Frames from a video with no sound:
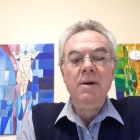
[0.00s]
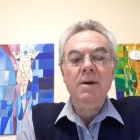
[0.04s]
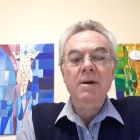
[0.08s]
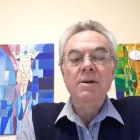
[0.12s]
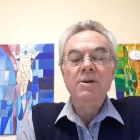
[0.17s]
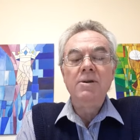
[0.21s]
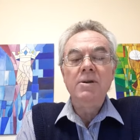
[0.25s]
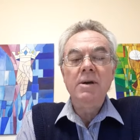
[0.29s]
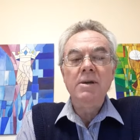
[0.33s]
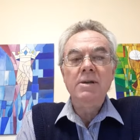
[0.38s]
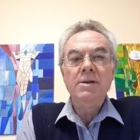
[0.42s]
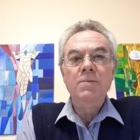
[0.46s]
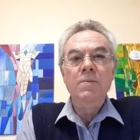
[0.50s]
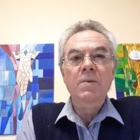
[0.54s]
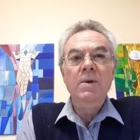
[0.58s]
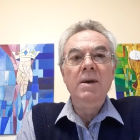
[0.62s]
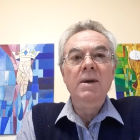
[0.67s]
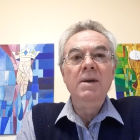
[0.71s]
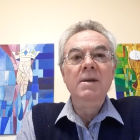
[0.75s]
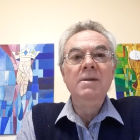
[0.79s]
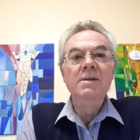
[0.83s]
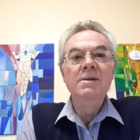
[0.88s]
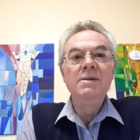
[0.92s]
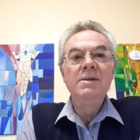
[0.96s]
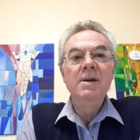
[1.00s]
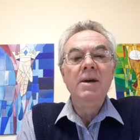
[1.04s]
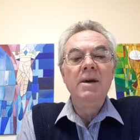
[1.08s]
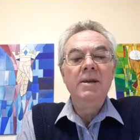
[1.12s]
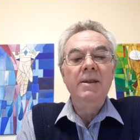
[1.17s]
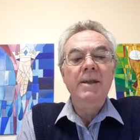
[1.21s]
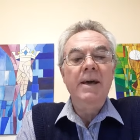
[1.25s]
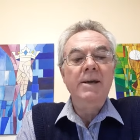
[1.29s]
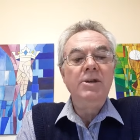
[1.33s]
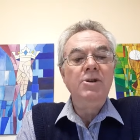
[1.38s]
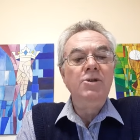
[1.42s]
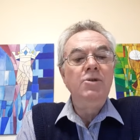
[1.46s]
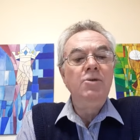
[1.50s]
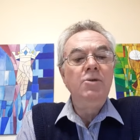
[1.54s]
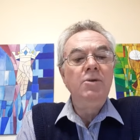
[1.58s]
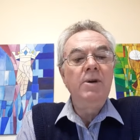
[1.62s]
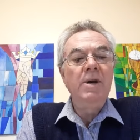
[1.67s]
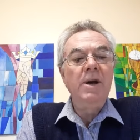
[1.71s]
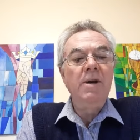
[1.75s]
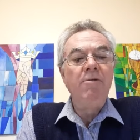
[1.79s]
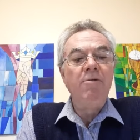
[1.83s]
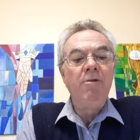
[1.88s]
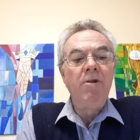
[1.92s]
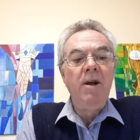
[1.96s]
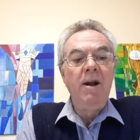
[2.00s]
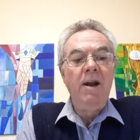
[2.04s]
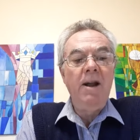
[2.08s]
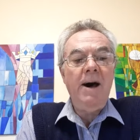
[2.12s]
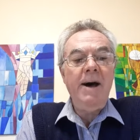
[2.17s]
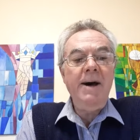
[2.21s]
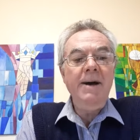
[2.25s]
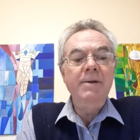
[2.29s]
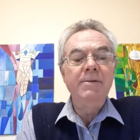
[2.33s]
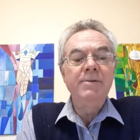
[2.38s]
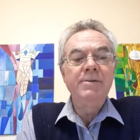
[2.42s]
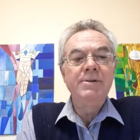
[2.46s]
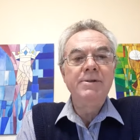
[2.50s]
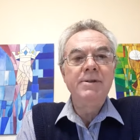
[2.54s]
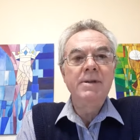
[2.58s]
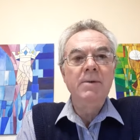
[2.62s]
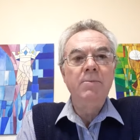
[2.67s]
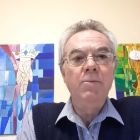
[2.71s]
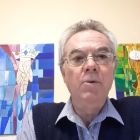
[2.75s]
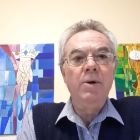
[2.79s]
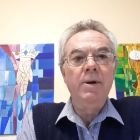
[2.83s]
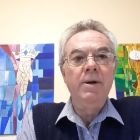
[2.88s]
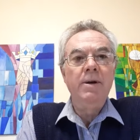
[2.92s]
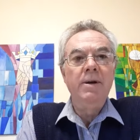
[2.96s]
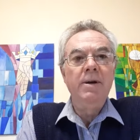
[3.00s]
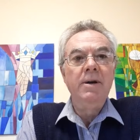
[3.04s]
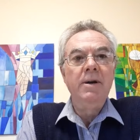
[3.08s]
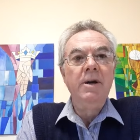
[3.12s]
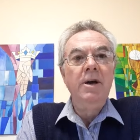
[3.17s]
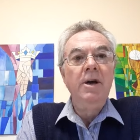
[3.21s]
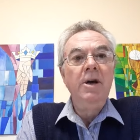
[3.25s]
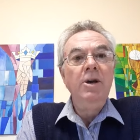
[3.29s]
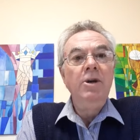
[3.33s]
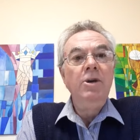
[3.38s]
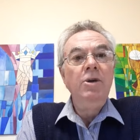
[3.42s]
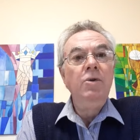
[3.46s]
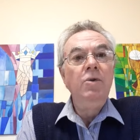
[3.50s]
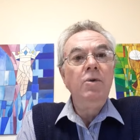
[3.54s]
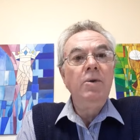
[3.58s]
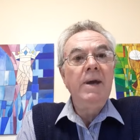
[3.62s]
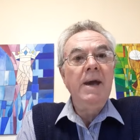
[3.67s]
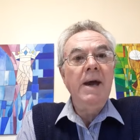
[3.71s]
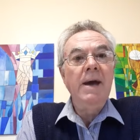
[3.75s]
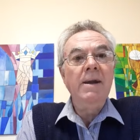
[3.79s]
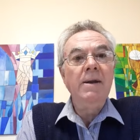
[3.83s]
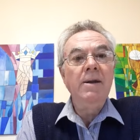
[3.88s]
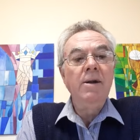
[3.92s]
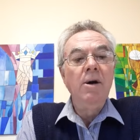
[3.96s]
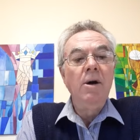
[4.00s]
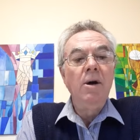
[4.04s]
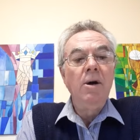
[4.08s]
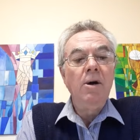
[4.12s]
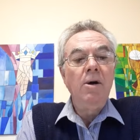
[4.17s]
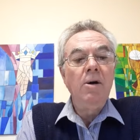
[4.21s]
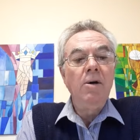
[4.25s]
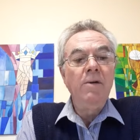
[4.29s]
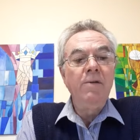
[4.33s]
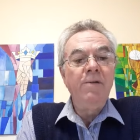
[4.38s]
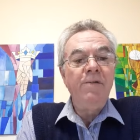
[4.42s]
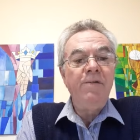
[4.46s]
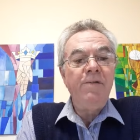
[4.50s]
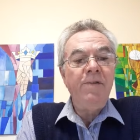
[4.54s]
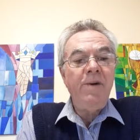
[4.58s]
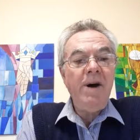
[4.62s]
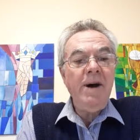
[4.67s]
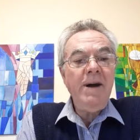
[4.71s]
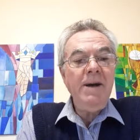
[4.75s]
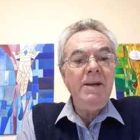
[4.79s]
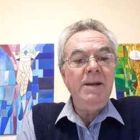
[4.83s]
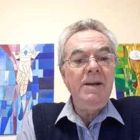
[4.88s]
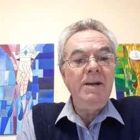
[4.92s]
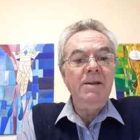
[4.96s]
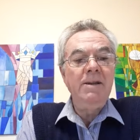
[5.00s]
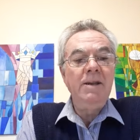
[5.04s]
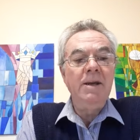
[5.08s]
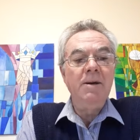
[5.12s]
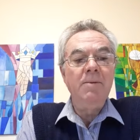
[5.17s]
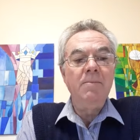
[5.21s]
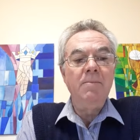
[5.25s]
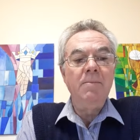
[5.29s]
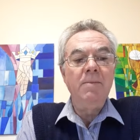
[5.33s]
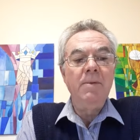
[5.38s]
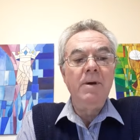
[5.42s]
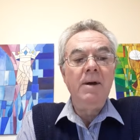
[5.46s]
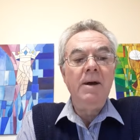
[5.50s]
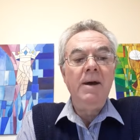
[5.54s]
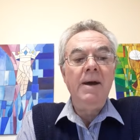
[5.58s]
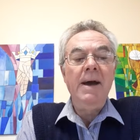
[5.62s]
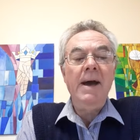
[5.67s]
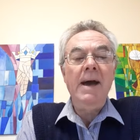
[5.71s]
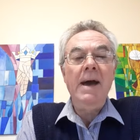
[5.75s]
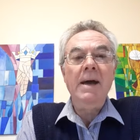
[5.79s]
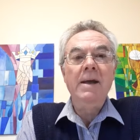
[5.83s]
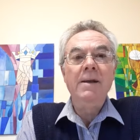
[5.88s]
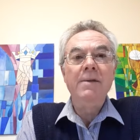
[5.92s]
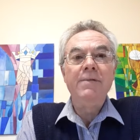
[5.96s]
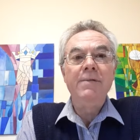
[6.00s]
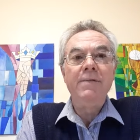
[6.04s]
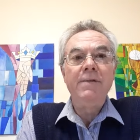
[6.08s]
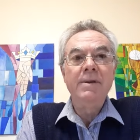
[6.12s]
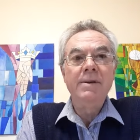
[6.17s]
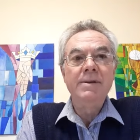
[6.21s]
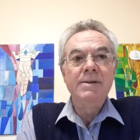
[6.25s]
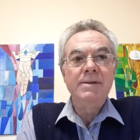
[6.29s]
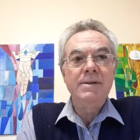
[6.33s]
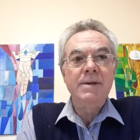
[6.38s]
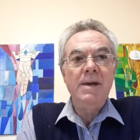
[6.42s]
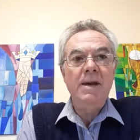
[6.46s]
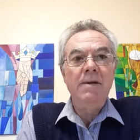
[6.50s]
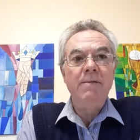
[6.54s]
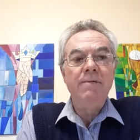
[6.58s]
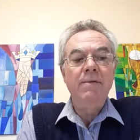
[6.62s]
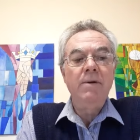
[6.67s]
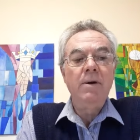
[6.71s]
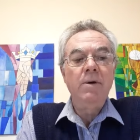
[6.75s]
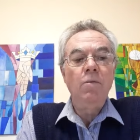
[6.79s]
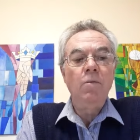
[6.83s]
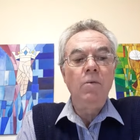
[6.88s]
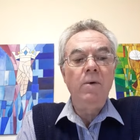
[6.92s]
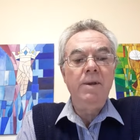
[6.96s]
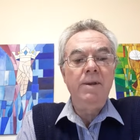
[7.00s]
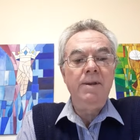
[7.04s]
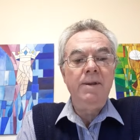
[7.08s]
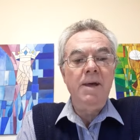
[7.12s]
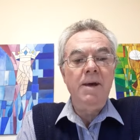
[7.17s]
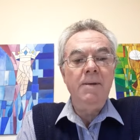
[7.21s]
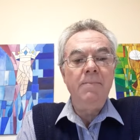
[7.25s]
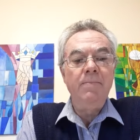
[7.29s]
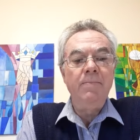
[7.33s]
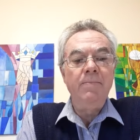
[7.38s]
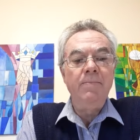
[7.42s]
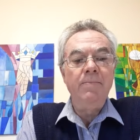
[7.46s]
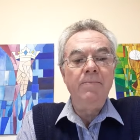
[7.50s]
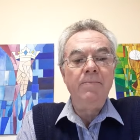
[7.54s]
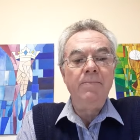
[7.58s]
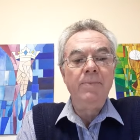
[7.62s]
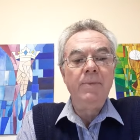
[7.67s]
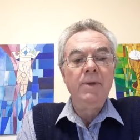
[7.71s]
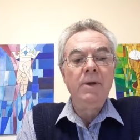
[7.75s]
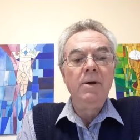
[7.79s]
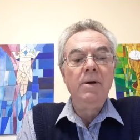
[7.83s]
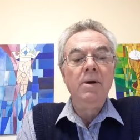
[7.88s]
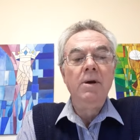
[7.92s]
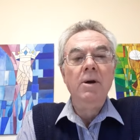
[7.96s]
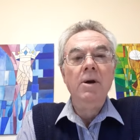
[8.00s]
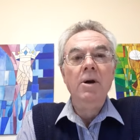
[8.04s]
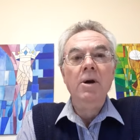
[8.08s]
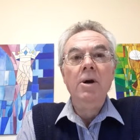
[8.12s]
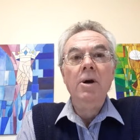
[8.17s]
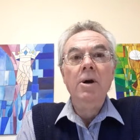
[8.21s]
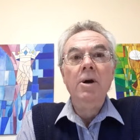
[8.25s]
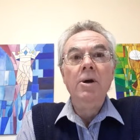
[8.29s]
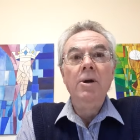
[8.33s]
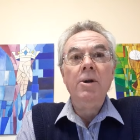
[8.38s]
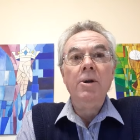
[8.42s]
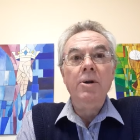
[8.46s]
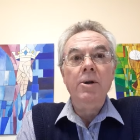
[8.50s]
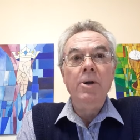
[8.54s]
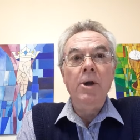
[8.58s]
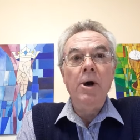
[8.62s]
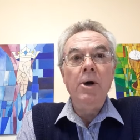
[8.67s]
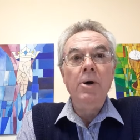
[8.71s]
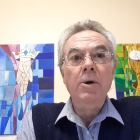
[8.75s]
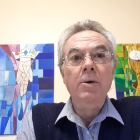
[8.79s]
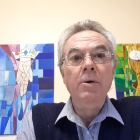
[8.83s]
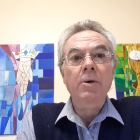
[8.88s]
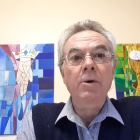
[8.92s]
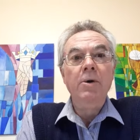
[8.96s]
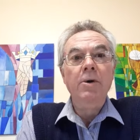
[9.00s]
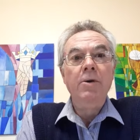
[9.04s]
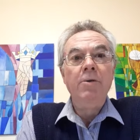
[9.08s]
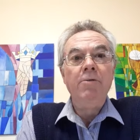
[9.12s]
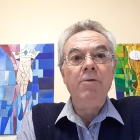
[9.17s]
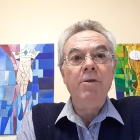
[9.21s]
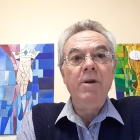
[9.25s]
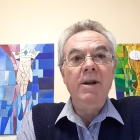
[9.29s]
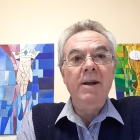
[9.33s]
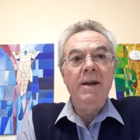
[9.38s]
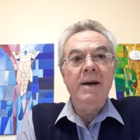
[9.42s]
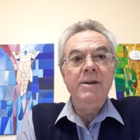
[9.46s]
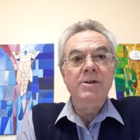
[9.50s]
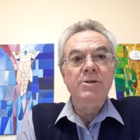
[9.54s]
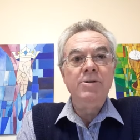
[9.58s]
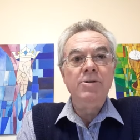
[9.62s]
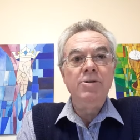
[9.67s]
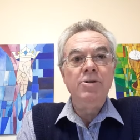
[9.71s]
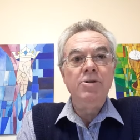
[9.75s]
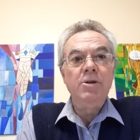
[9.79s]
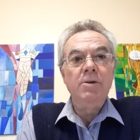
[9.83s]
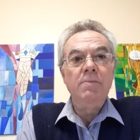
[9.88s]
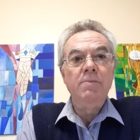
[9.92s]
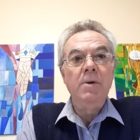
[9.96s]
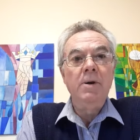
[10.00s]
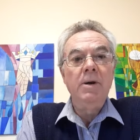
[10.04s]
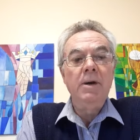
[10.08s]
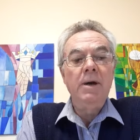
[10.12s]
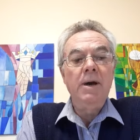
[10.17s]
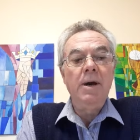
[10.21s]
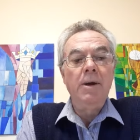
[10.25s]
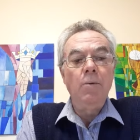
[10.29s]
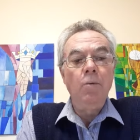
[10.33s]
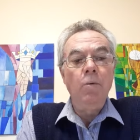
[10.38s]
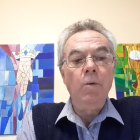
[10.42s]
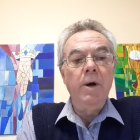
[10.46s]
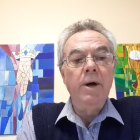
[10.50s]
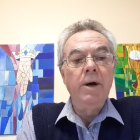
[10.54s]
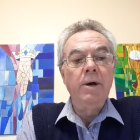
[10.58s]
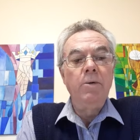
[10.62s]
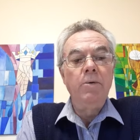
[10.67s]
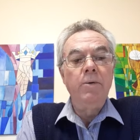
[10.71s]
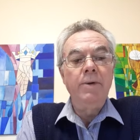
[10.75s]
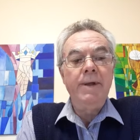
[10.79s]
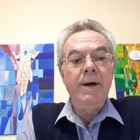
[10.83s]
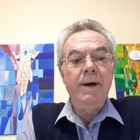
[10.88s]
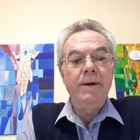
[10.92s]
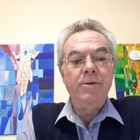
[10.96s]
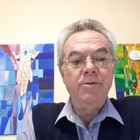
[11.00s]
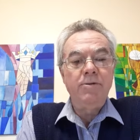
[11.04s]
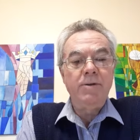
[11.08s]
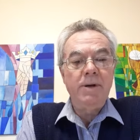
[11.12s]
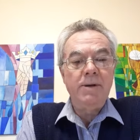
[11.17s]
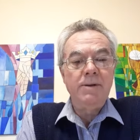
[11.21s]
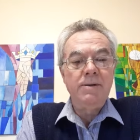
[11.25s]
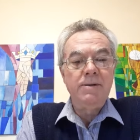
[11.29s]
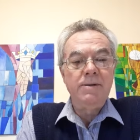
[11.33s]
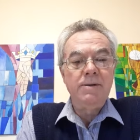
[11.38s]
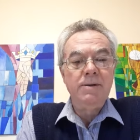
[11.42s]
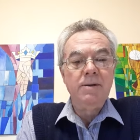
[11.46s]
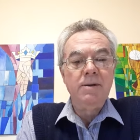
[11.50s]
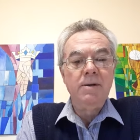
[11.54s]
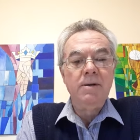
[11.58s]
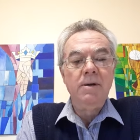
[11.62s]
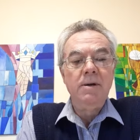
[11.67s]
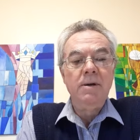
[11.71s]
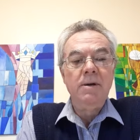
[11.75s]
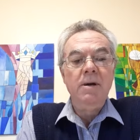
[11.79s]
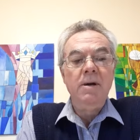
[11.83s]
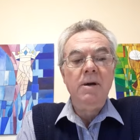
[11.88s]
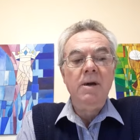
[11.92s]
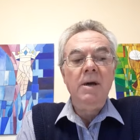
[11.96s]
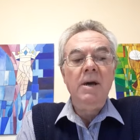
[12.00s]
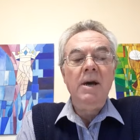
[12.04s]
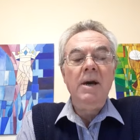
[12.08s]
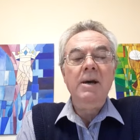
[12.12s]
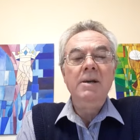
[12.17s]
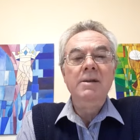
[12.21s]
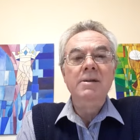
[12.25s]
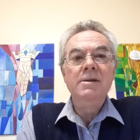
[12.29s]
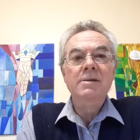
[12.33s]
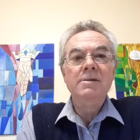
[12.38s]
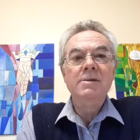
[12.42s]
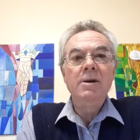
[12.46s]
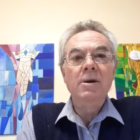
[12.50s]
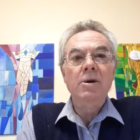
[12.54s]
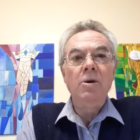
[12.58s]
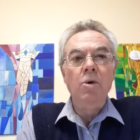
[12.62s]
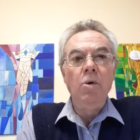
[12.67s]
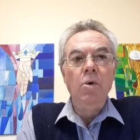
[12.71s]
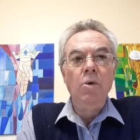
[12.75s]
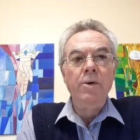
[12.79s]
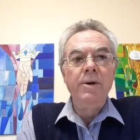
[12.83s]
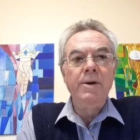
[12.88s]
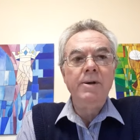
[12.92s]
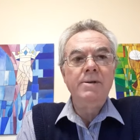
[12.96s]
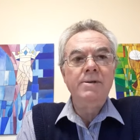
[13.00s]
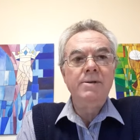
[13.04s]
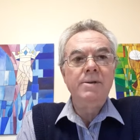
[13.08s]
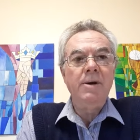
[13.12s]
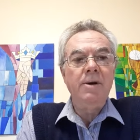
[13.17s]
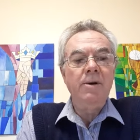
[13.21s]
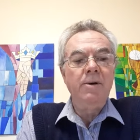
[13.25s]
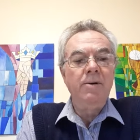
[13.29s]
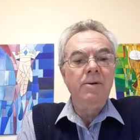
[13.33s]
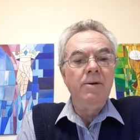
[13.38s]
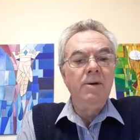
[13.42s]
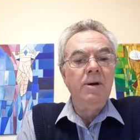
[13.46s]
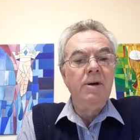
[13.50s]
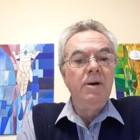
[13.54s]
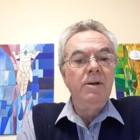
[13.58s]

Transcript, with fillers: Trust means that you can rely on someone, you can confide in them, and feel safe with them. No relationship can work without trust. It is the cornerstone